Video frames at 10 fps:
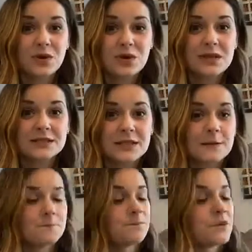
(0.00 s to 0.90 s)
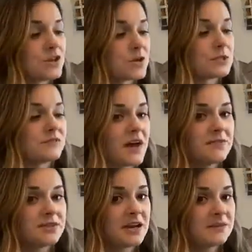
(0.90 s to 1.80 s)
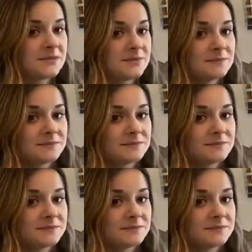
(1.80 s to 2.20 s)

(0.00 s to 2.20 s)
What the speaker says: do you guys think? Do you think it was 5 times?